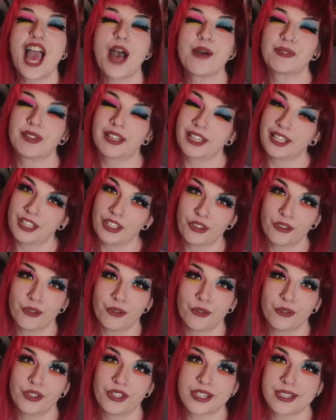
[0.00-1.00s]
am a
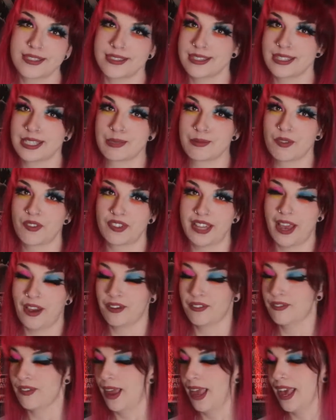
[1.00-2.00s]
huge System of a
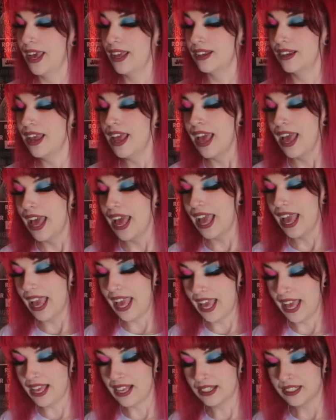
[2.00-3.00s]
Down fan,
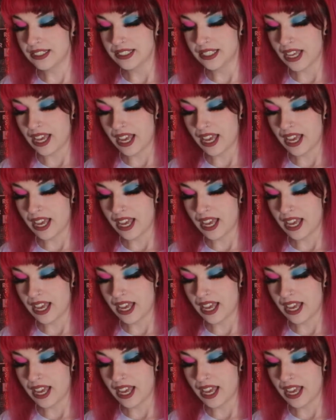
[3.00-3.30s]
and